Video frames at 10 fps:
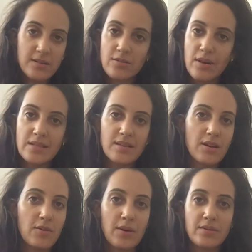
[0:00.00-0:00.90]
So let's say
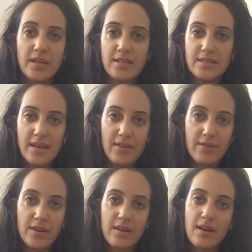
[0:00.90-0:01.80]
around day
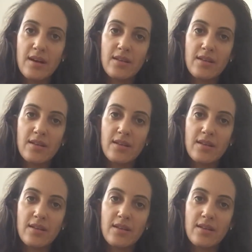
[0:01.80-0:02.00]
7,